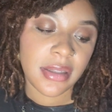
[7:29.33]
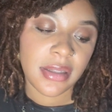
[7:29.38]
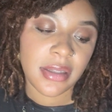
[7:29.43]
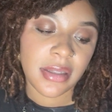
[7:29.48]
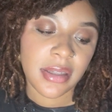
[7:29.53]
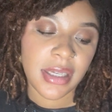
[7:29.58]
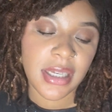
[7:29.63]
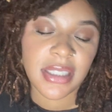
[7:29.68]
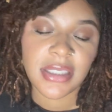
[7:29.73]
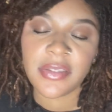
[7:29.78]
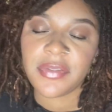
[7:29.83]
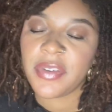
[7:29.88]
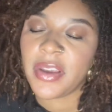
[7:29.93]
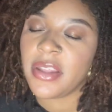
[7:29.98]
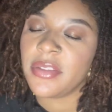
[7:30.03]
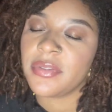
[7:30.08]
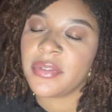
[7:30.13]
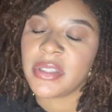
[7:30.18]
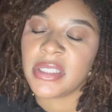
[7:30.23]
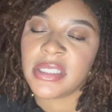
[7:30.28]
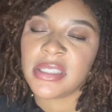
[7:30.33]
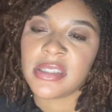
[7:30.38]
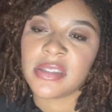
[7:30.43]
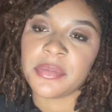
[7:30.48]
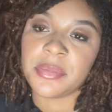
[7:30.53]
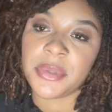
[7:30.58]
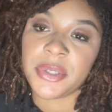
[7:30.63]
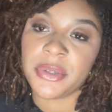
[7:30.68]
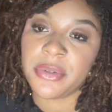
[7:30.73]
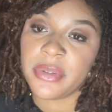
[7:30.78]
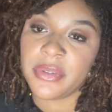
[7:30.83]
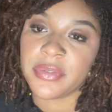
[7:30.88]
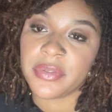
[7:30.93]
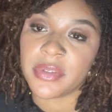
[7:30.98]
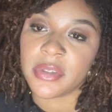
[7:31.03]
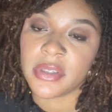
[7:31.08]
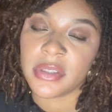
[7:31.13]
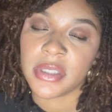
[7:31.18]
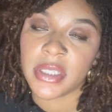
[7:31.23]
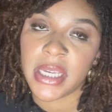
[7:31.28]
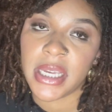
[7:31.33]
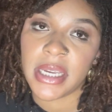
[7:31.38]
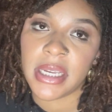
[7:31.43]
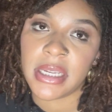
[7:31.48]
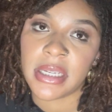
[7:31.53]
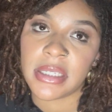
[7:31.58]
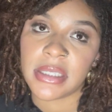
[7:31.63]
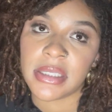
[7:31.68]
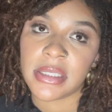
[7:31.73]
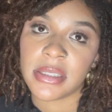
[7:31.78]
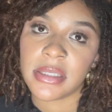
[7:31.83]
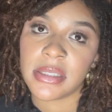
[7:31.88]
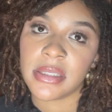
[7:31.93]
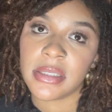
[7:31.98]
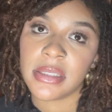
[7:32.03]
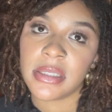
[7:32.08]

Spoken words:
his faithfulness is beautiful, and